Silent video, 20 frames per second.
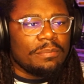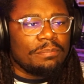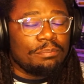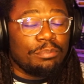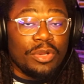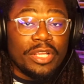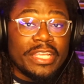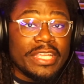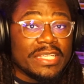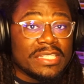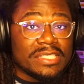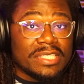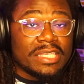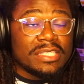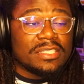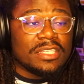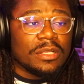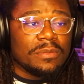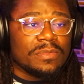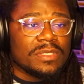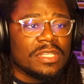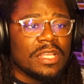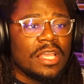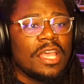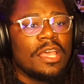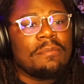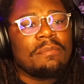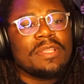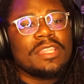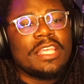bricking systems.
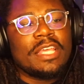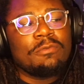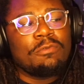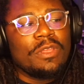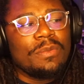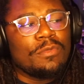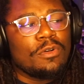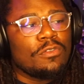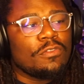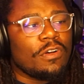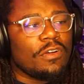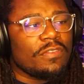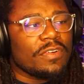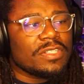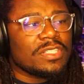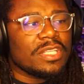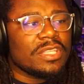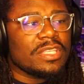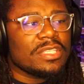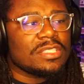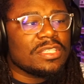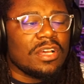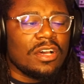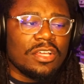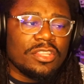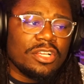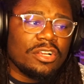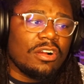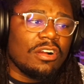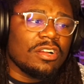But then we move over to this
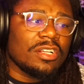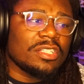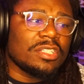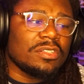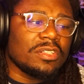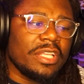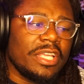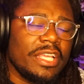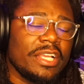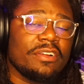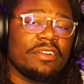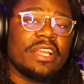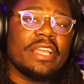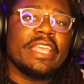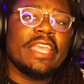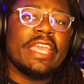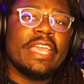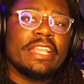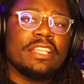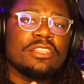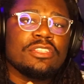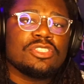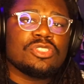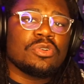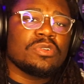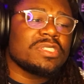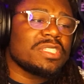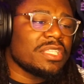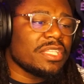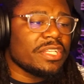other article here, again,
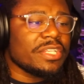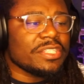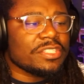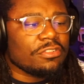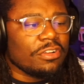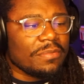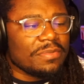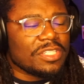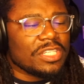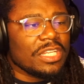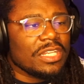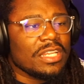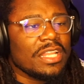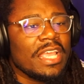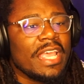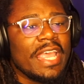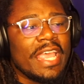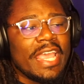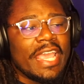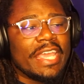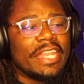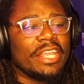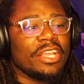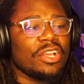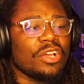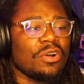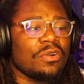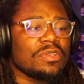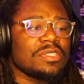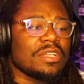source in the description, and it
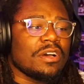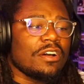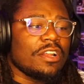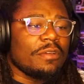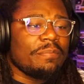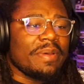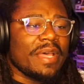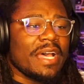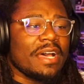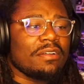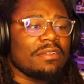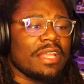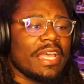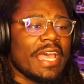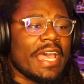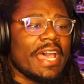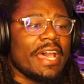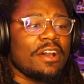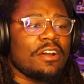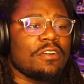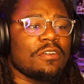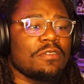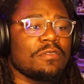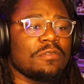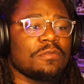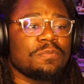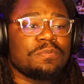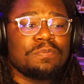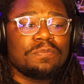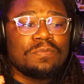goes on about
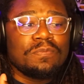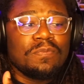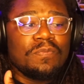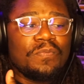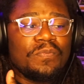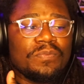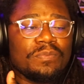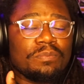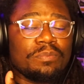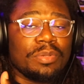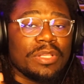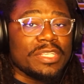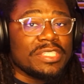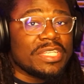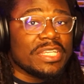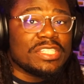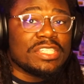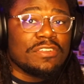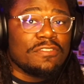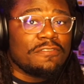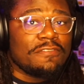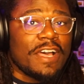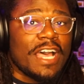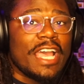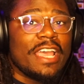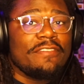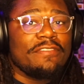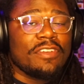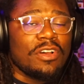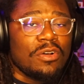how PlayStation
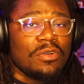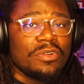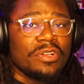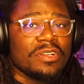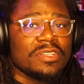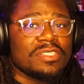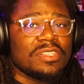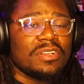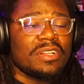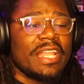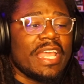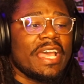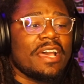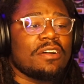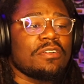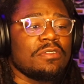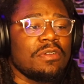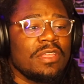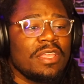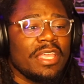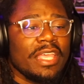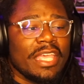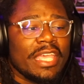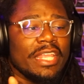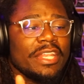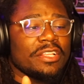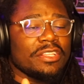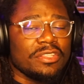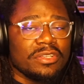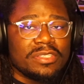5 owners are now
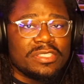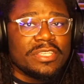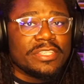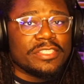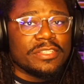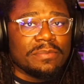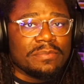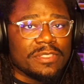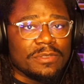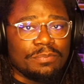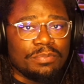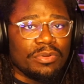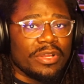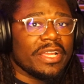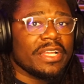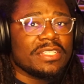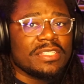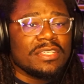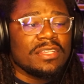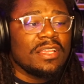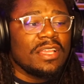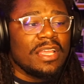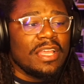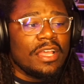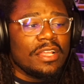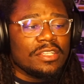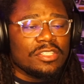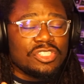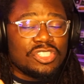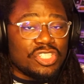getting their systems bricked
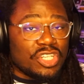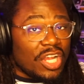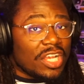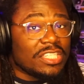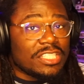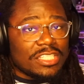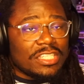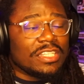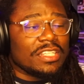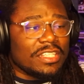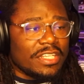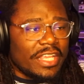just